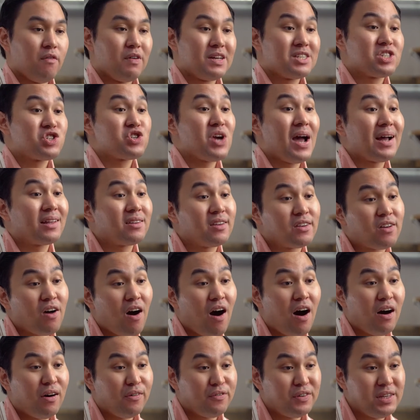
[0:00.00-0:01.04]
of extracted
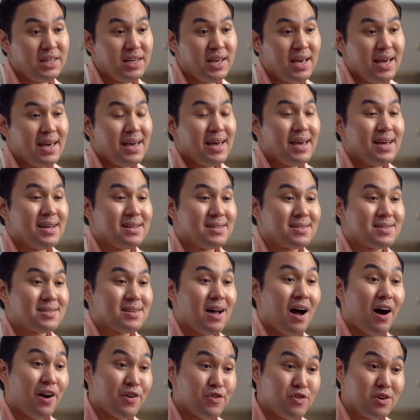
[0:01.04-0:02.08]
coffee is
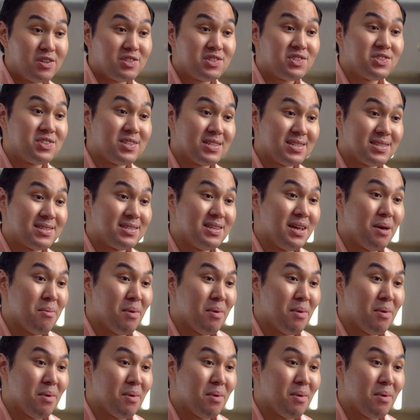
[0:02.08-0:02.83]
160